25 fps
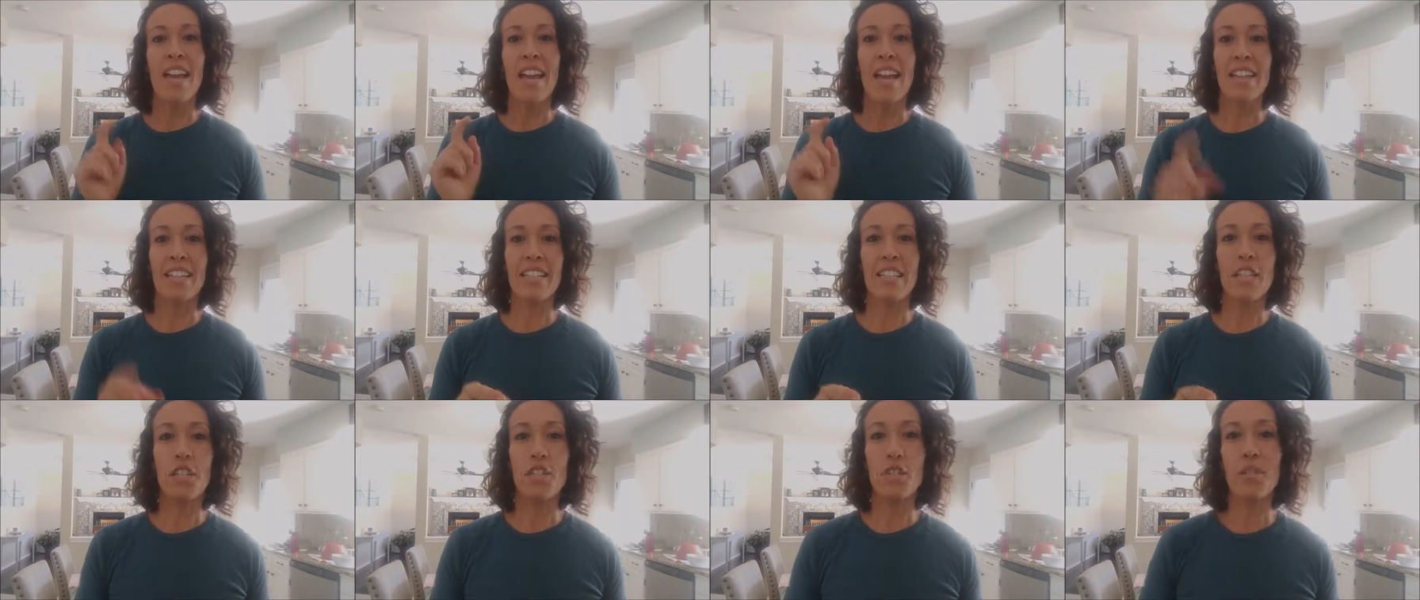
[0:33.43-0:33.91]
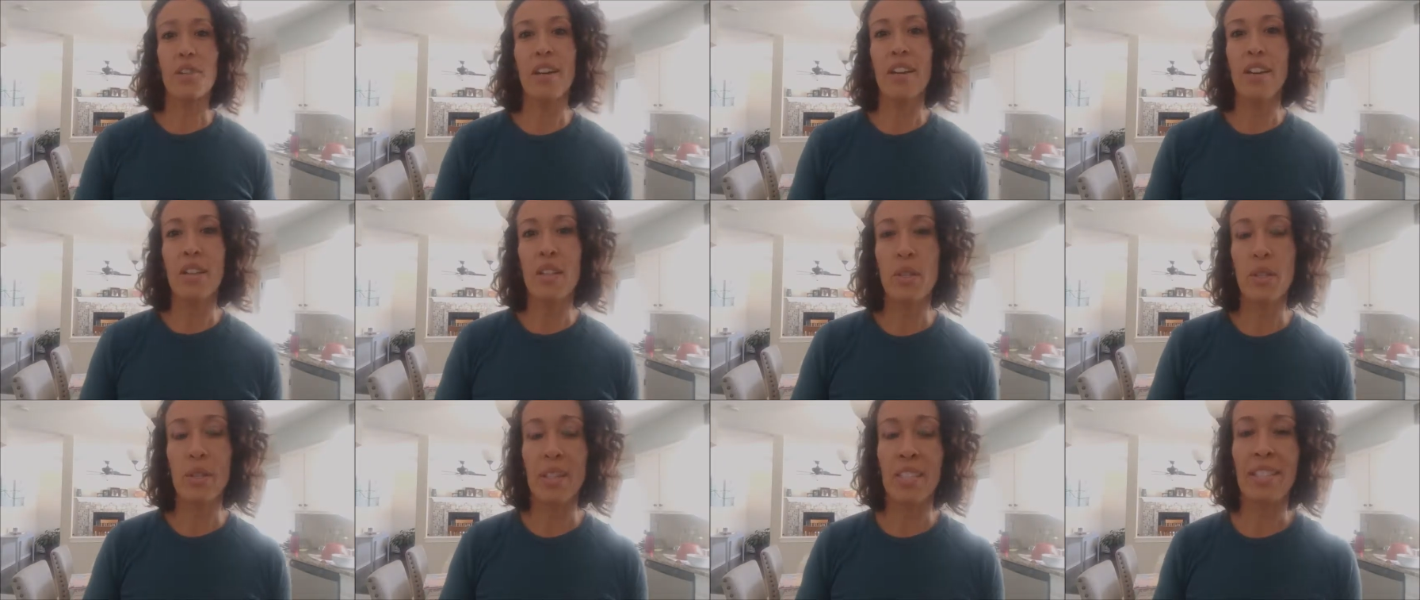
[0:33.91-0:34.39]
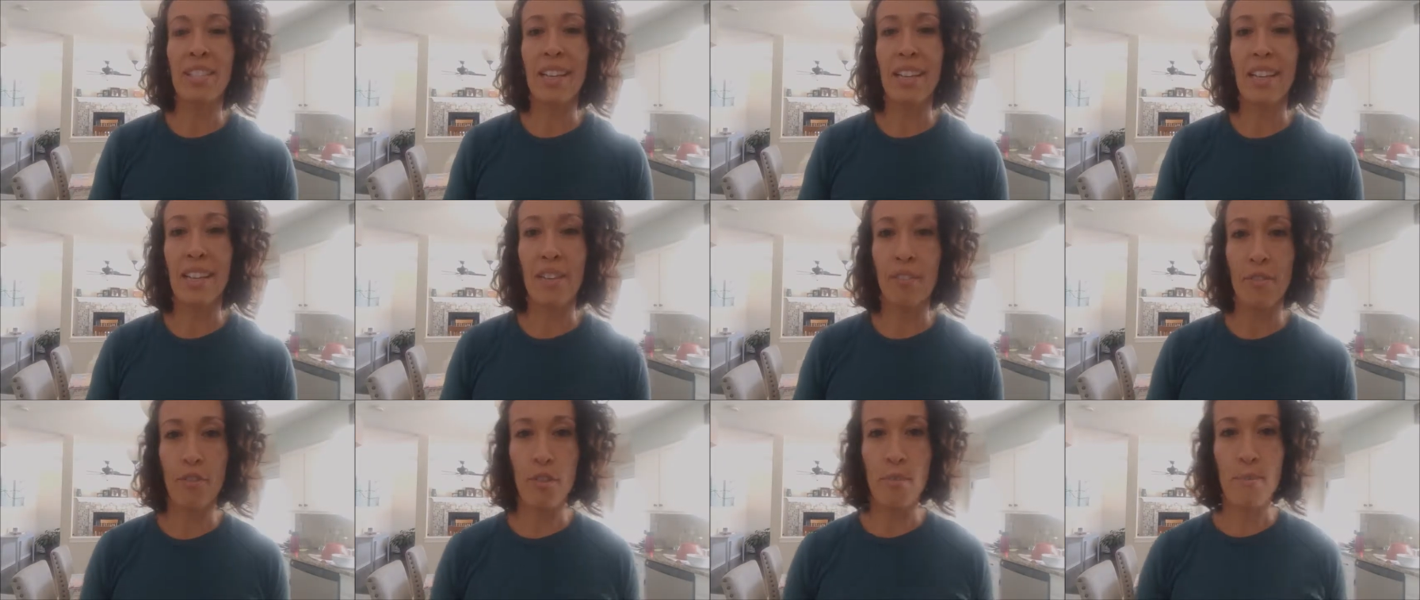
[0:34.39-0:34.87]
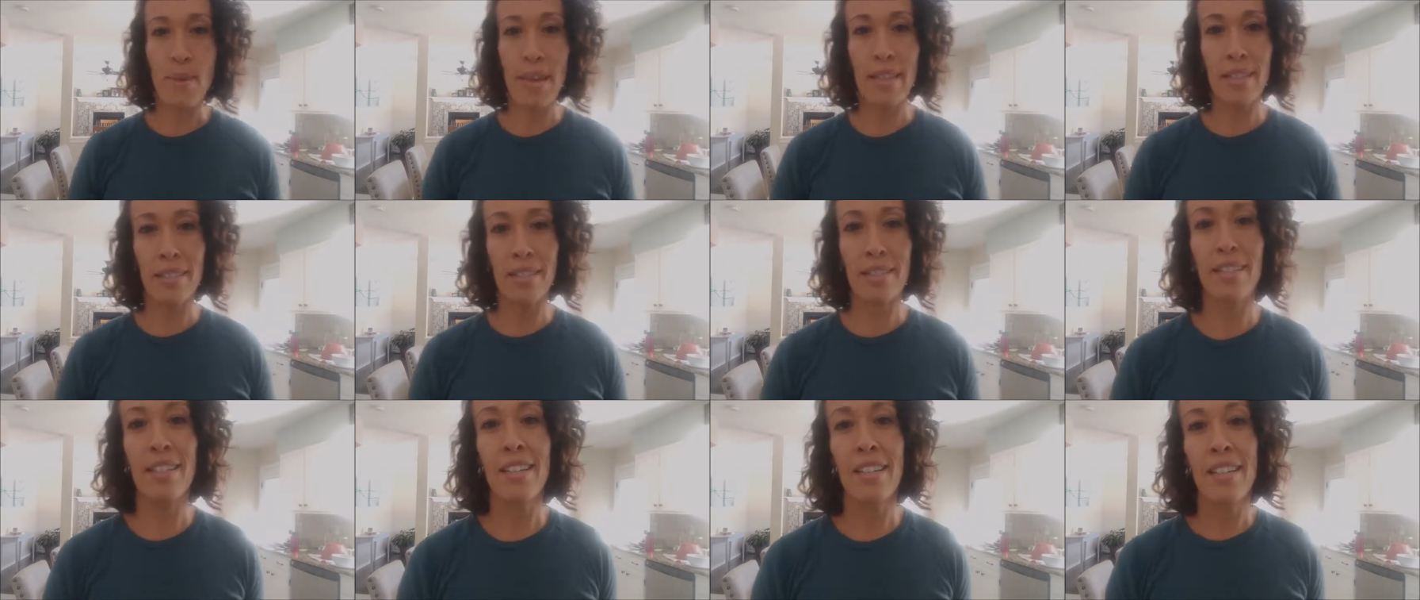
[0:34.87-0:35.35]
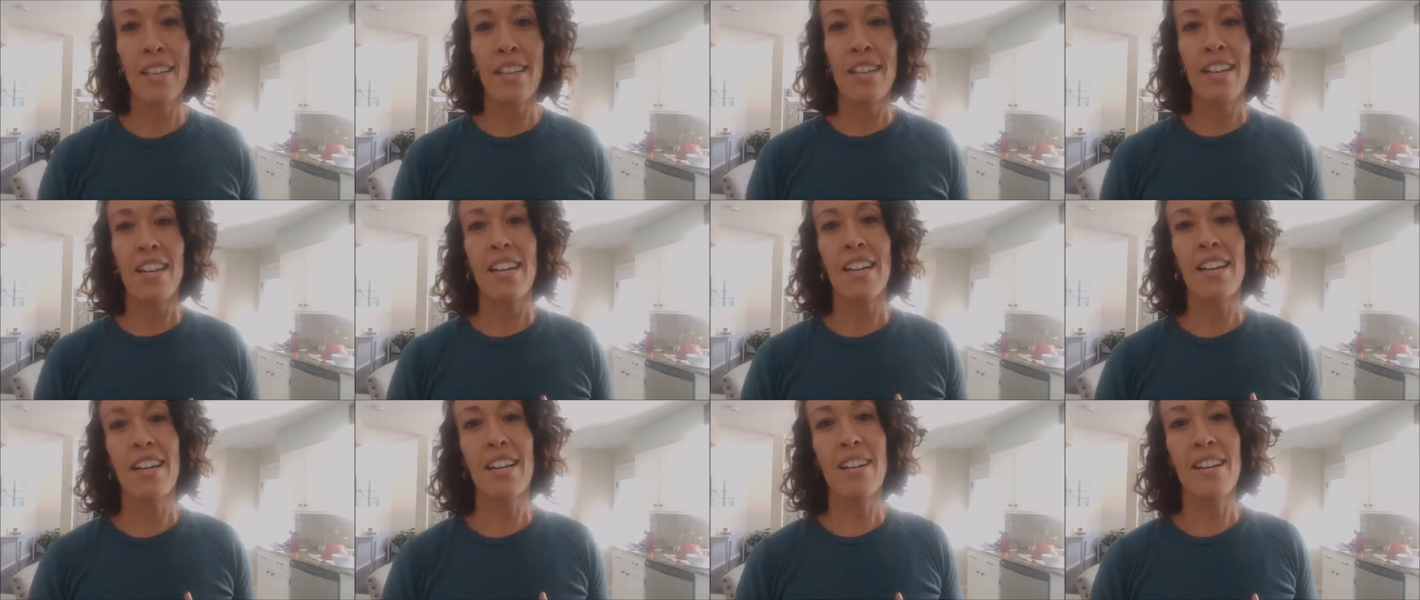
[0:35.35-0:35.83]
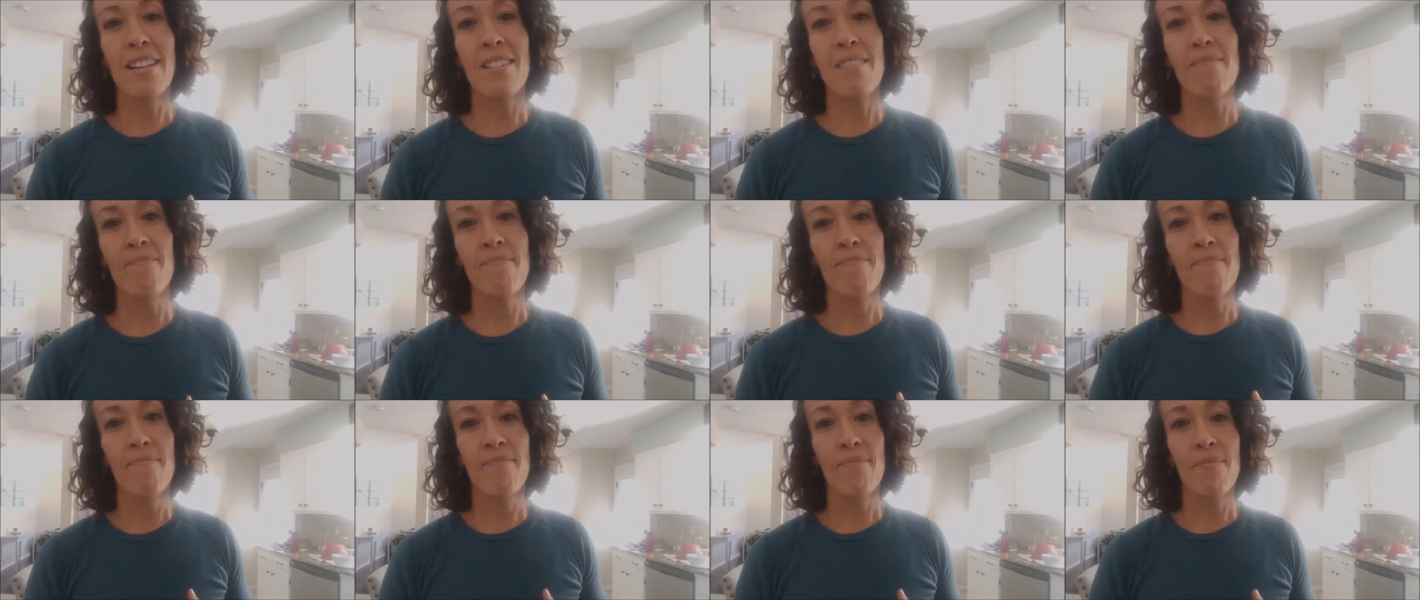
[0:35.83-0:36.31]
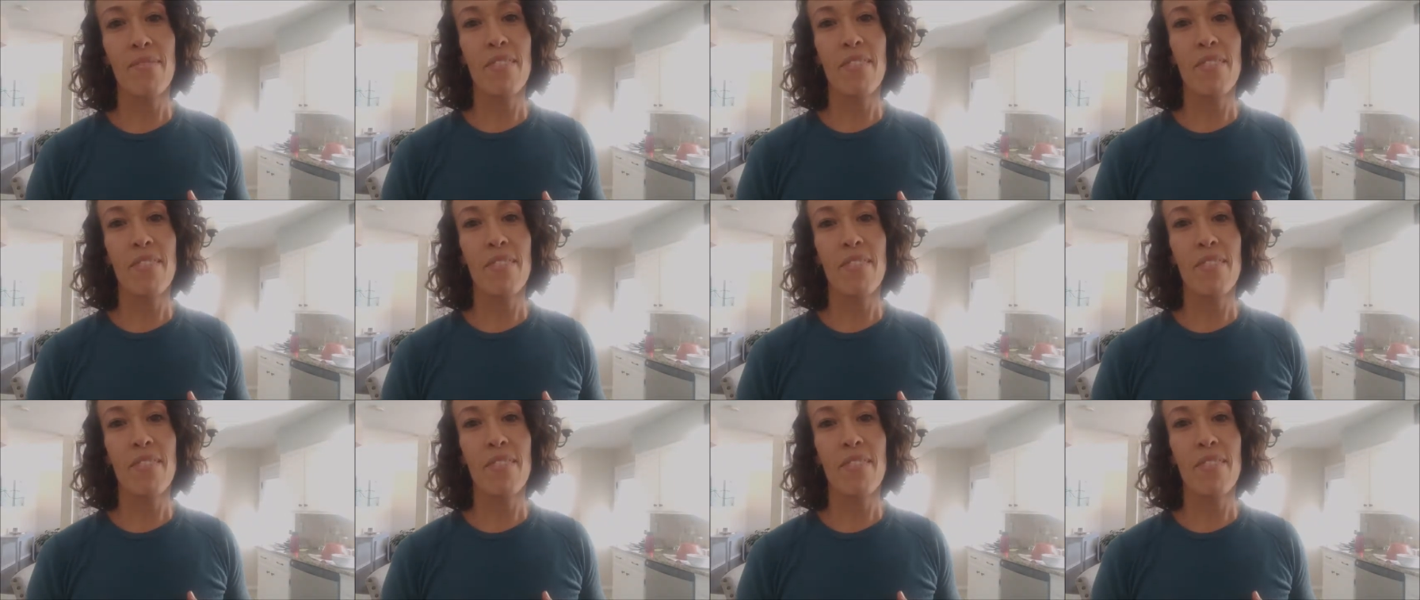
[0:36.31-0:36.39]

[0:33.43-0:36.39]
and teach you how to do a second ferment um,